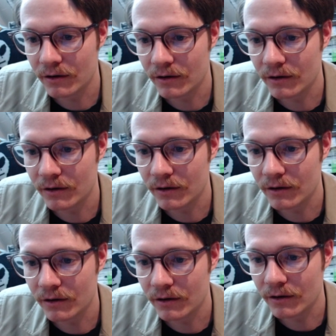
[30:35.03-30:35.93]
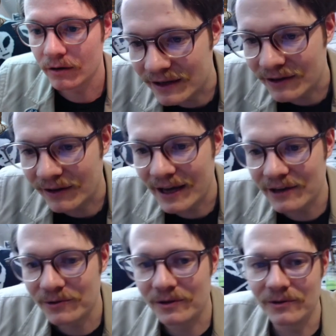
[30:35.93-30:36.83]
Just take the old one in and they'll
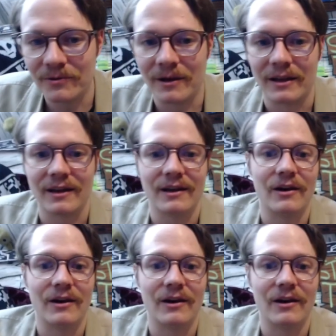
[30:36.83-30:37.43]
hand you a new one.